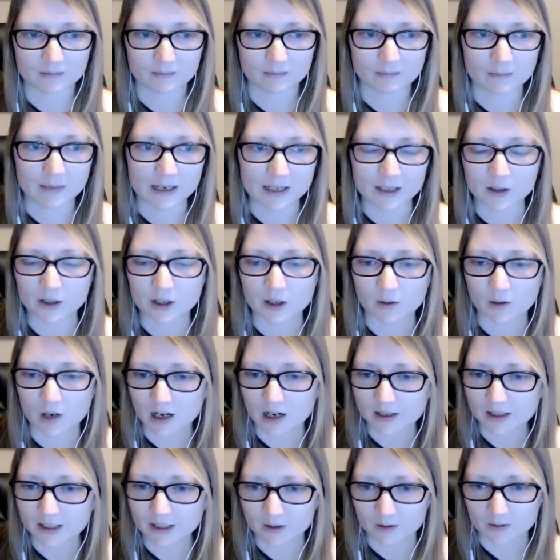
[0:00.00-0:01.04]
micro
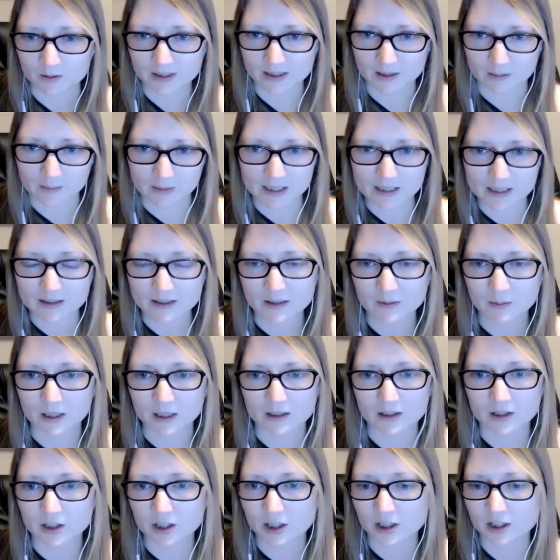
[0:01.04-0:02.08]
audio summits where
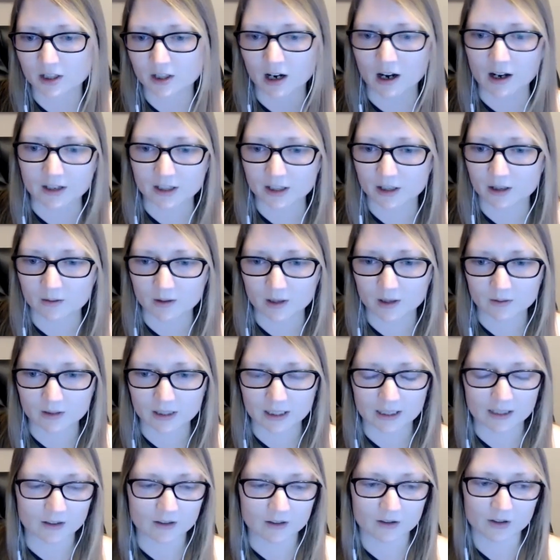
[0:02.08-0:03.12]
it's just audio
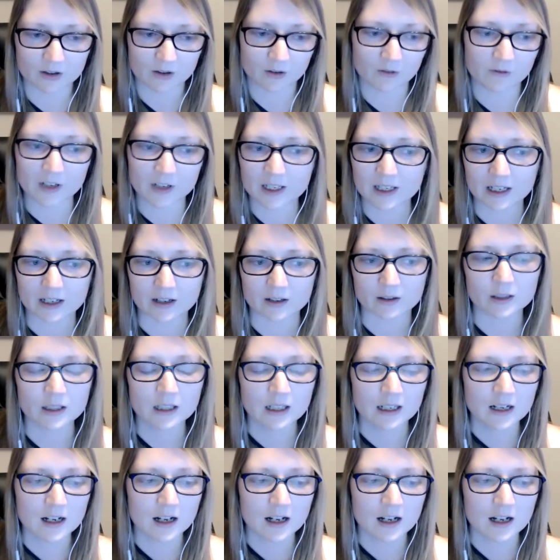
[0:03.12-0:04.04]
only. There's no video.